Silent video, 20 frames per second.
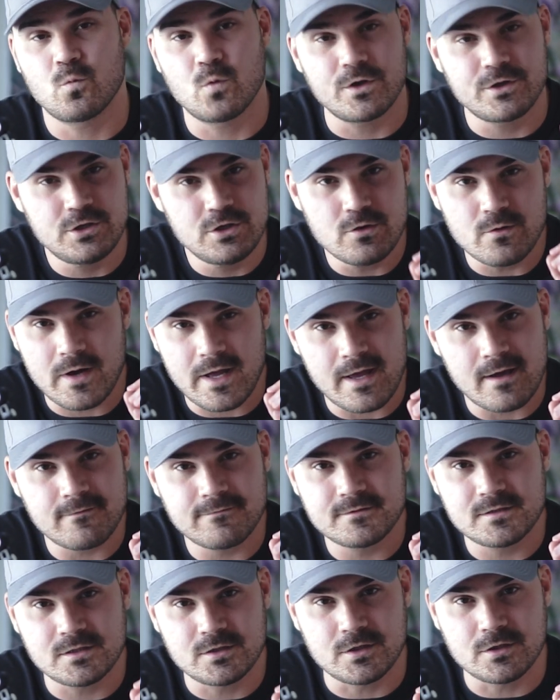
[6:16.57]
What you
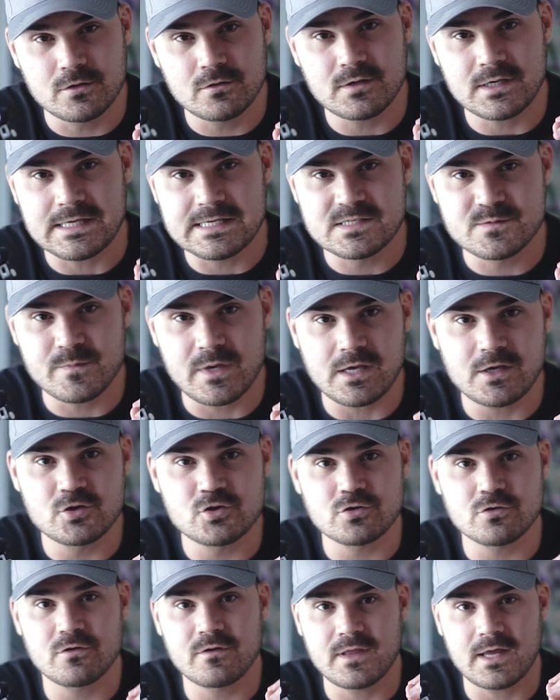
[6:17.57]
have to do is make
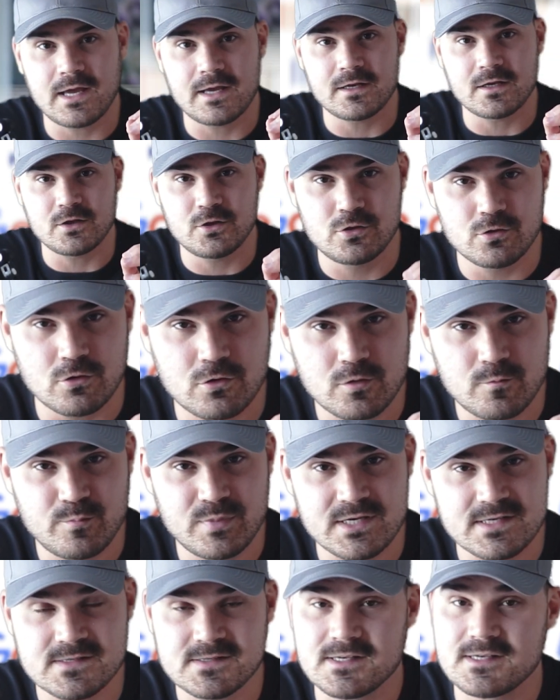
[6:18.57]
sure that your
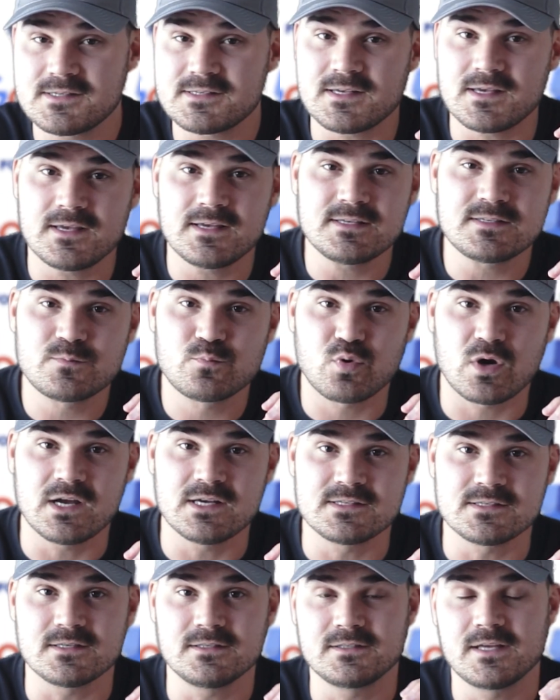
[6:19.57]
business is
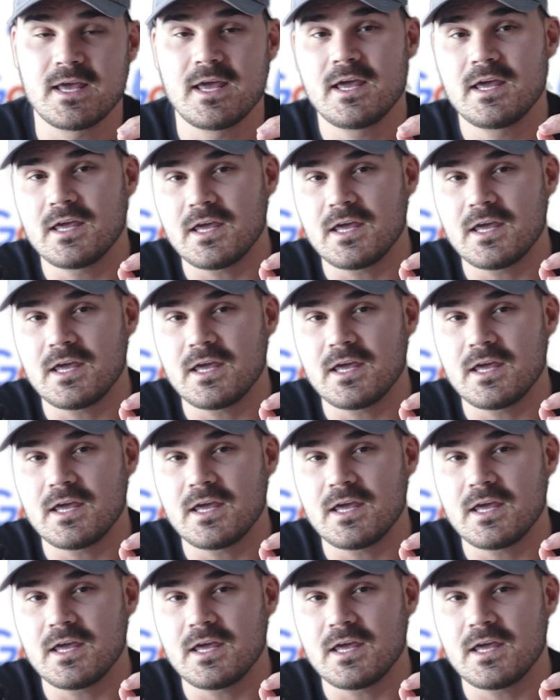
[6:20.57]
present